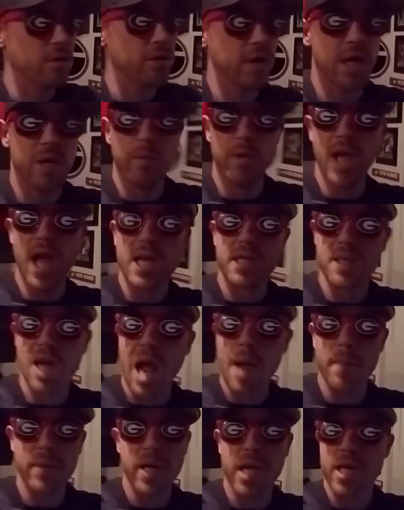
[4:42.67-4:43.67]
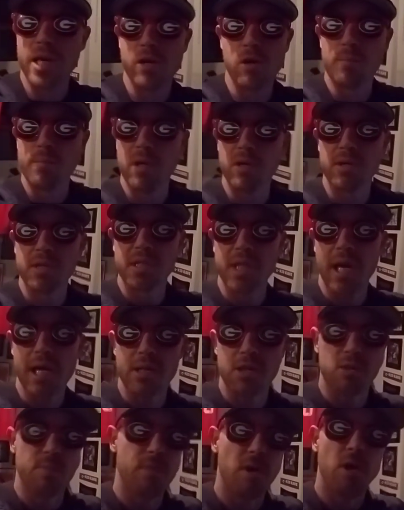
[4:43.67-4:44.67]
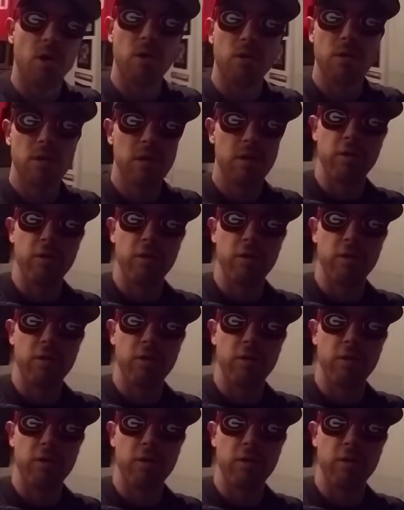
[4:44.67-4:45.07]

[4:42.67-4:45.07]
Okay, we got dominated on both sides of the ball.